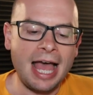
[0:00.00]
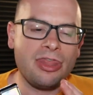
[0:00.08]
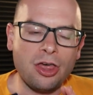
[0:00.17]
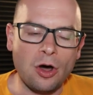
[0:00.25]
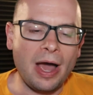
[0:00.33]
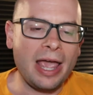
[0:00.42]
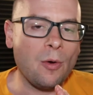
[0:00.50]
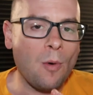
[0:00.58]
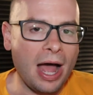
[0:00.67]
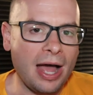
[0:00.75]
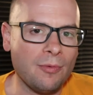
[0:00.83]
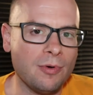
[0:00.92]
Though I
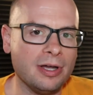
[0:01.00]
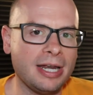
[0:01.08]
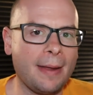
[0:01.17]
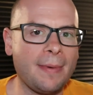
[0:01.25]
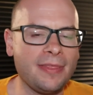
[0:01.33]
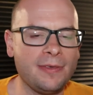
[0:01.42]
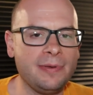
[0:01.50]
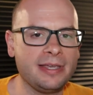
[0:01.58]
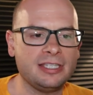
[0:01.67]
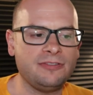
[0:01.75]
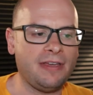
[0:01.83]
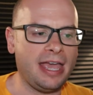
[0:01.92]
want one, I'm not the
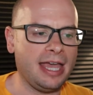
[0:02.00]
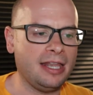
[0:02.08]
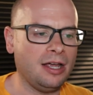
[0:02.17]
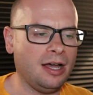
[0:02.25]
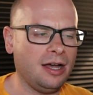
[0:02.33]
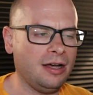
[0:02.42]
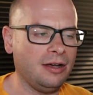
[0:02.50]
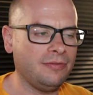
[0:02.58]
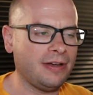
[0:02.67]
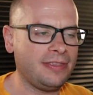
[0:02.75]
biggest fan of,